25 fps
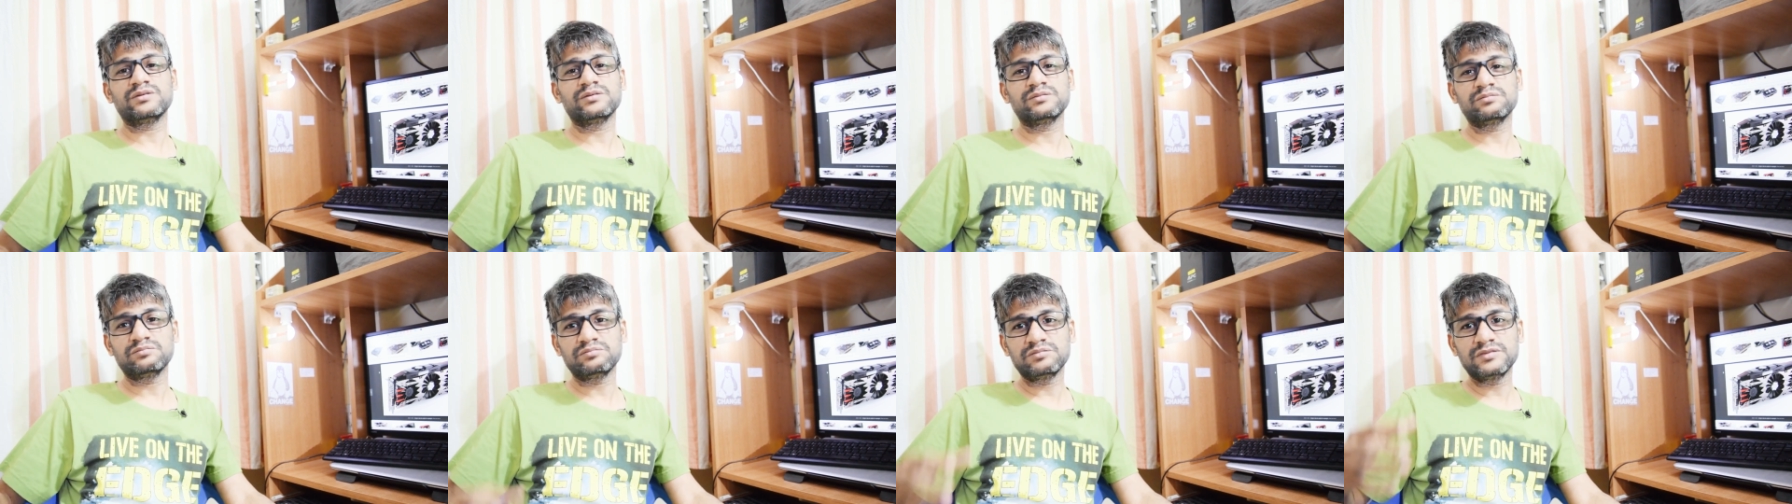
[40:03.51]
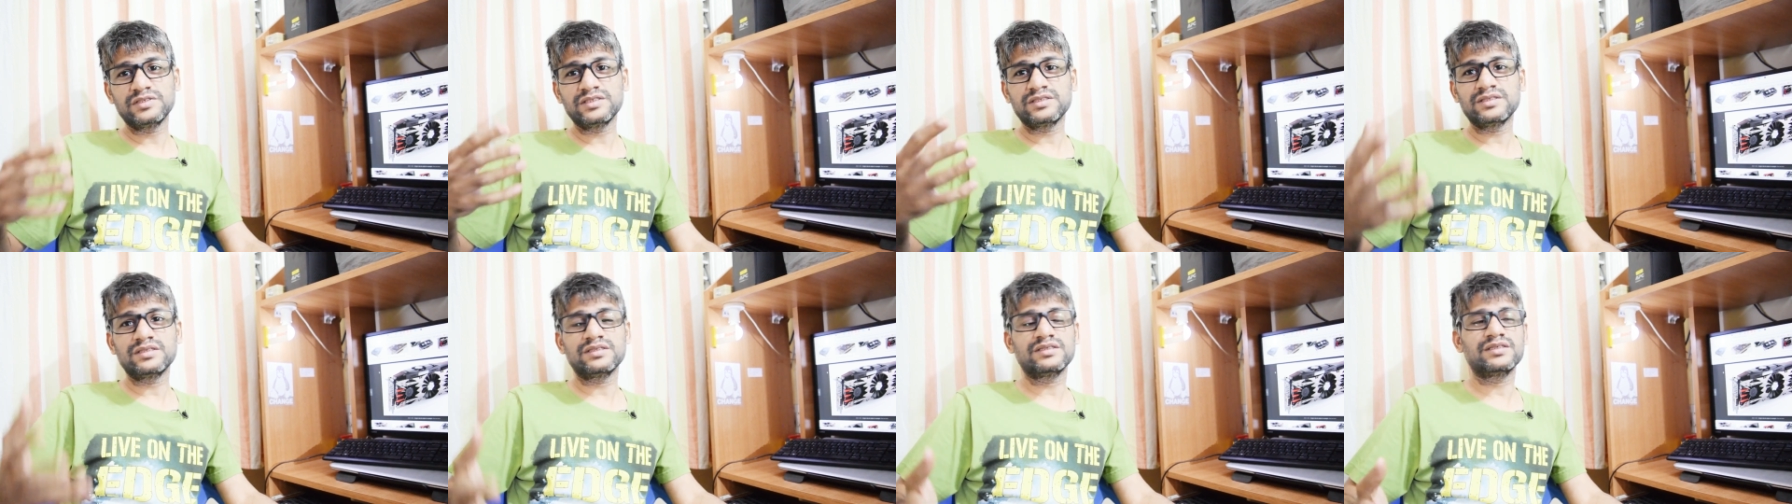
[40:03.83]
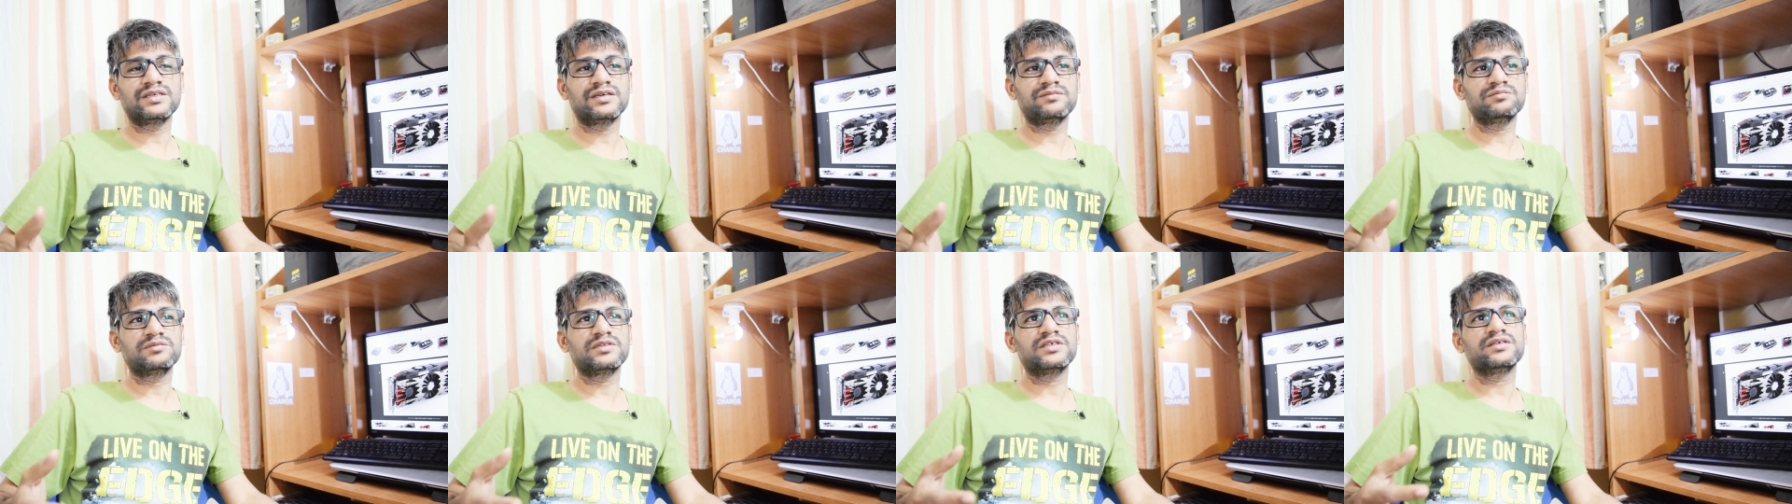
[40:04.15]
So this
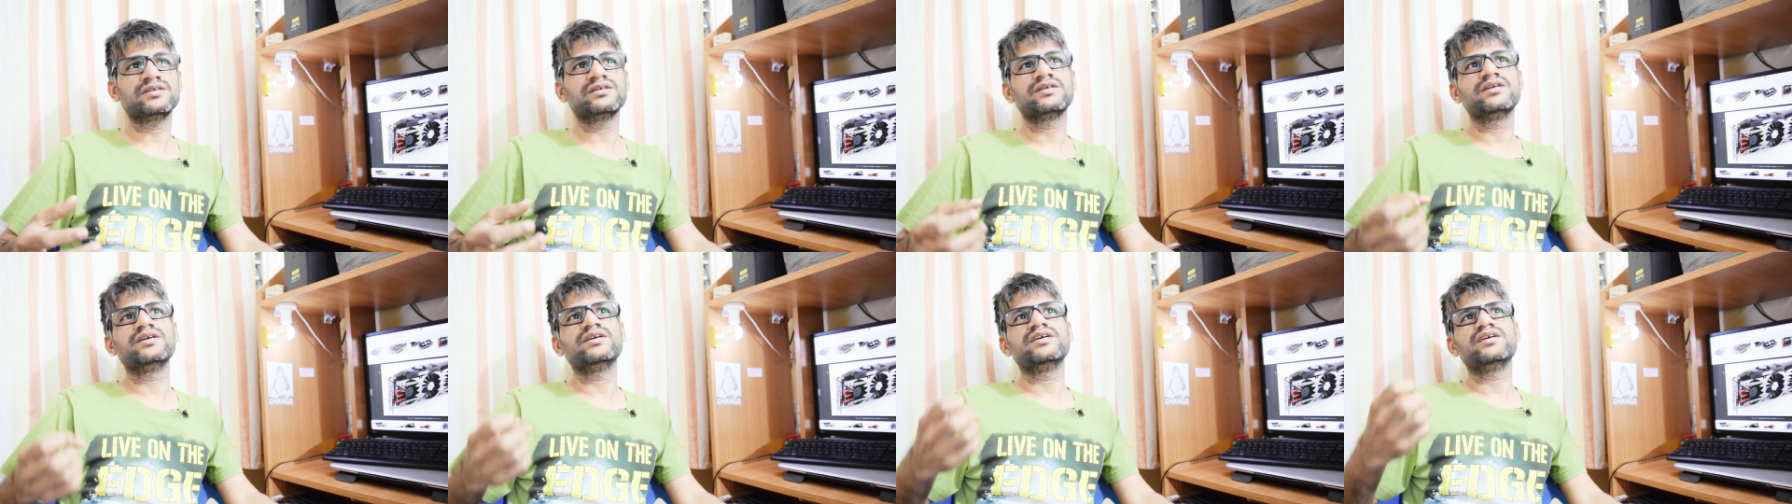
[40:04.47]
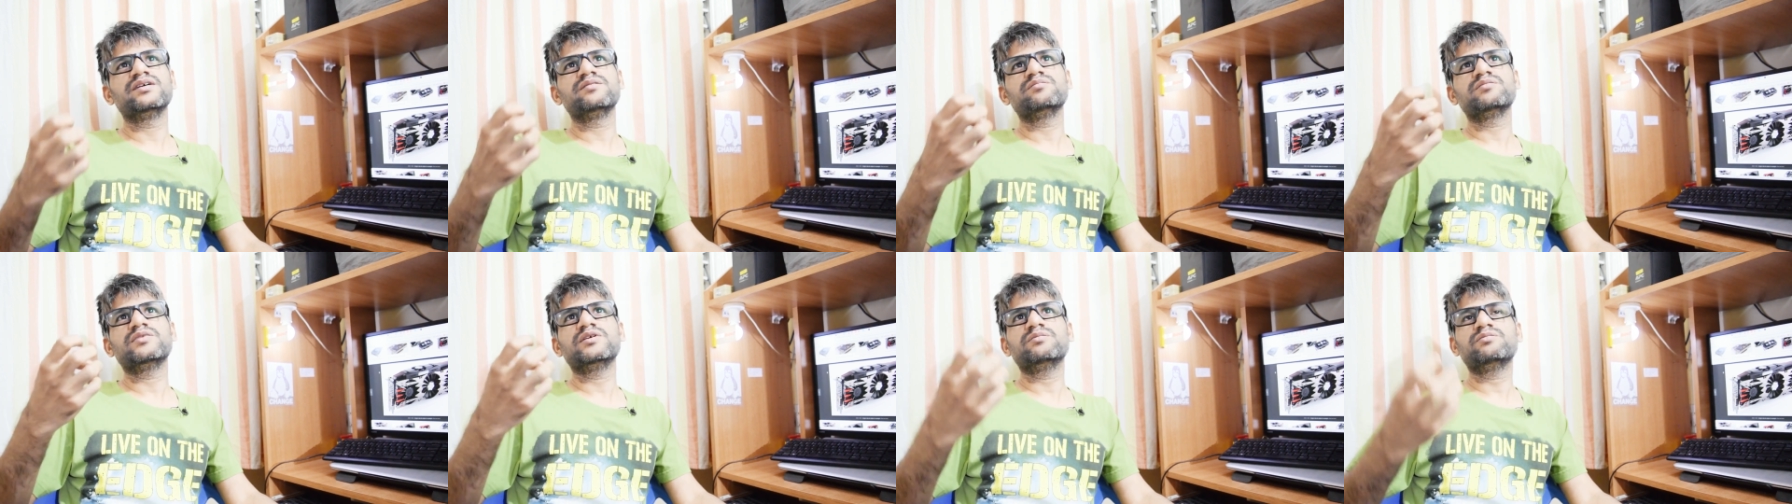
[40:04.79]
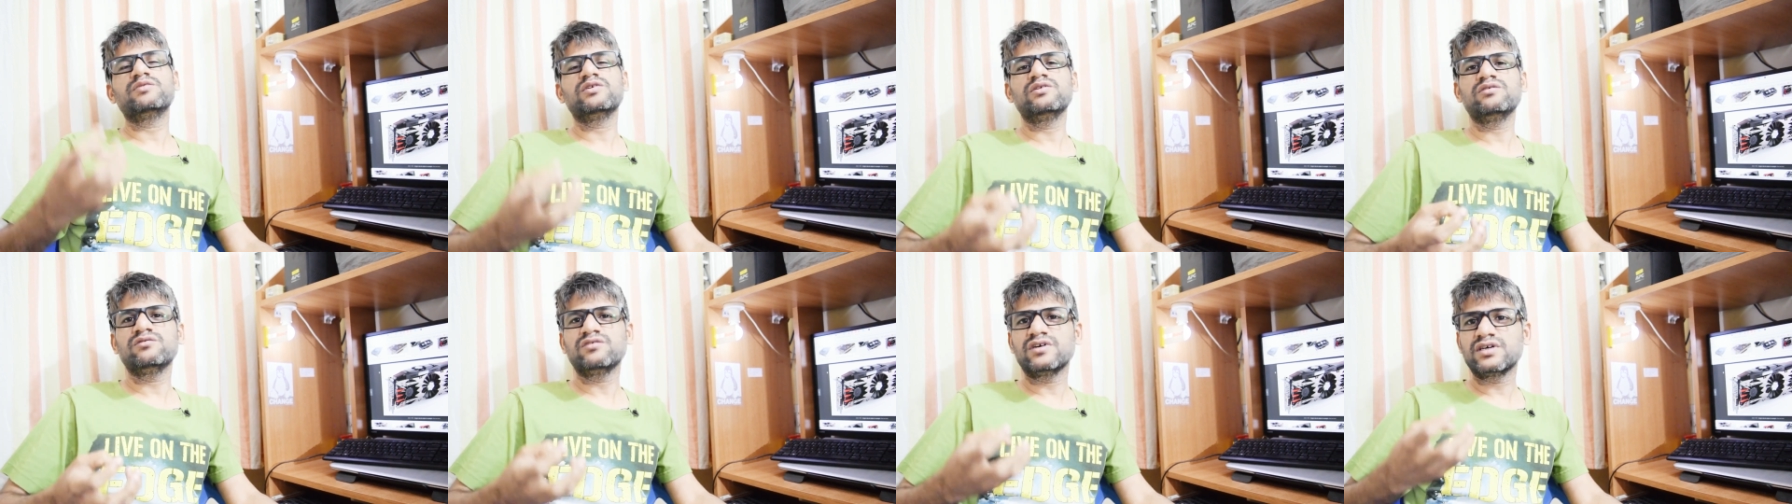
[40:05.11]
is something
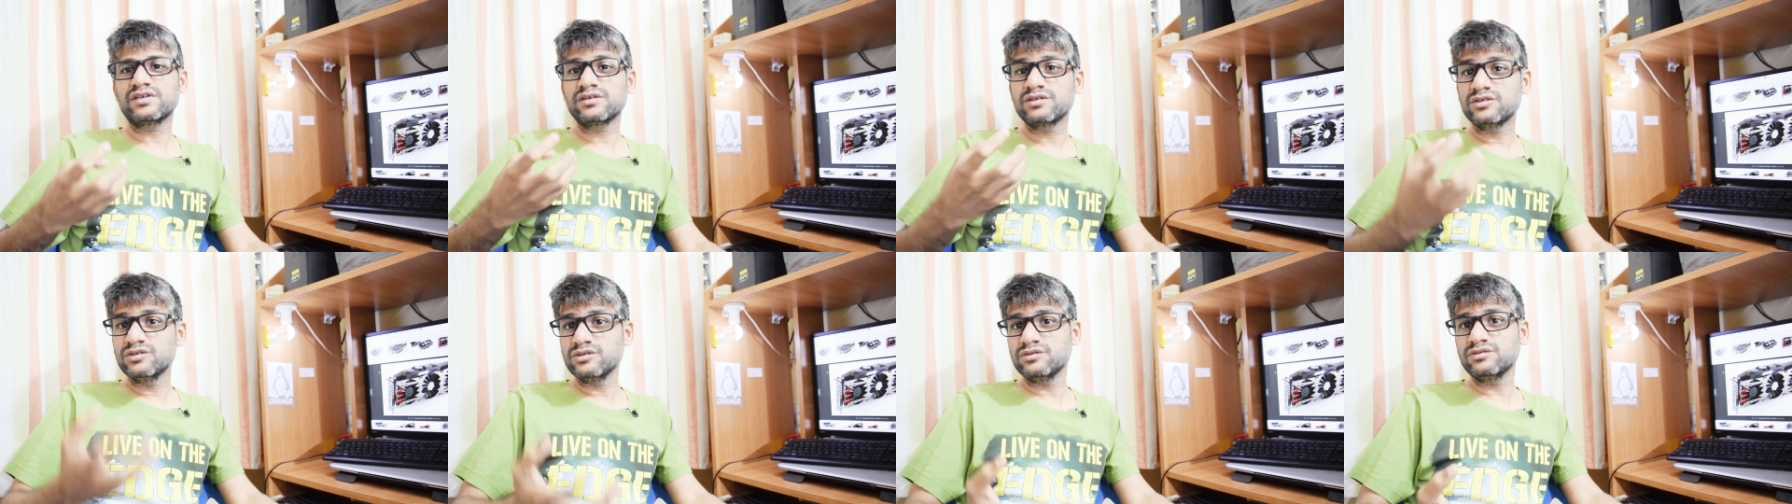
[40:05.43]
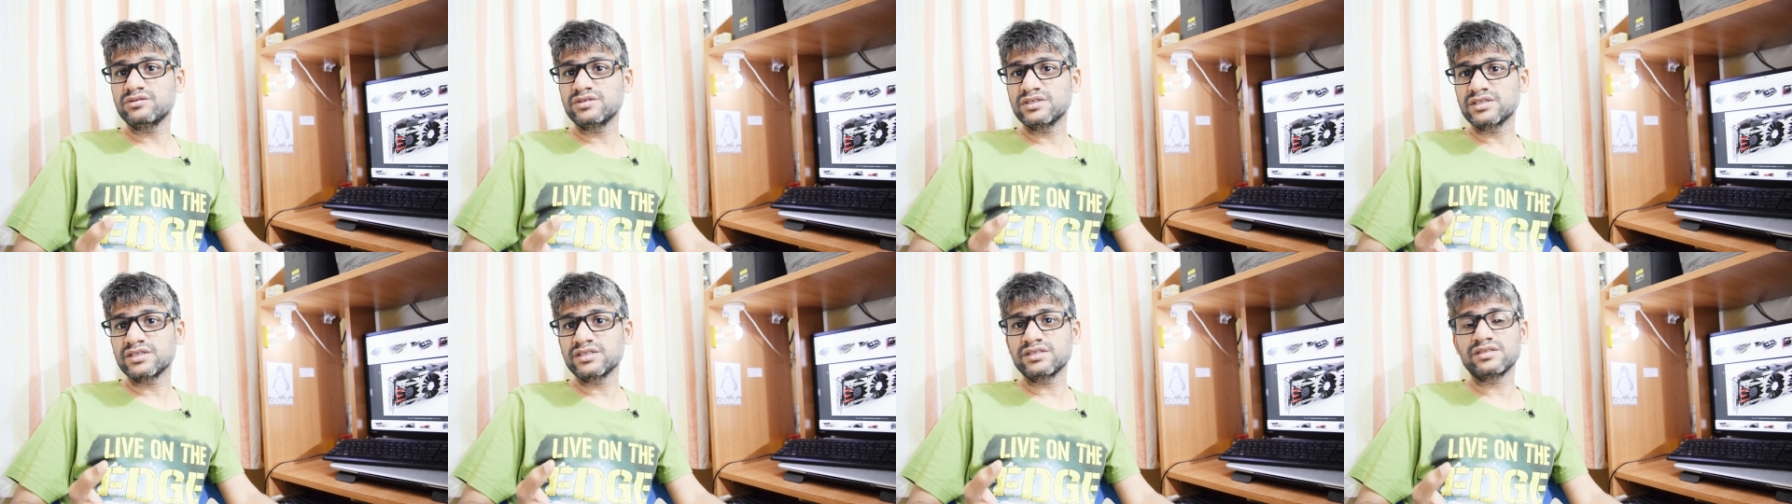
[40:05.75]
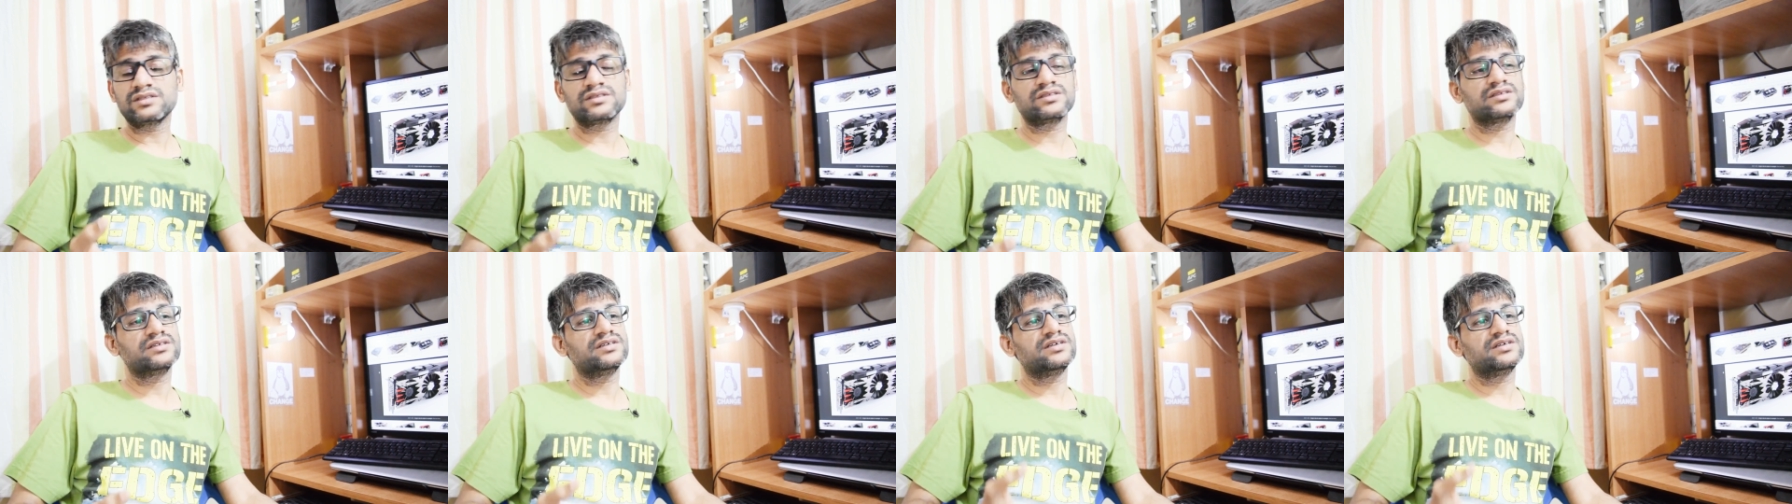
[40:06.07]
people who are curious.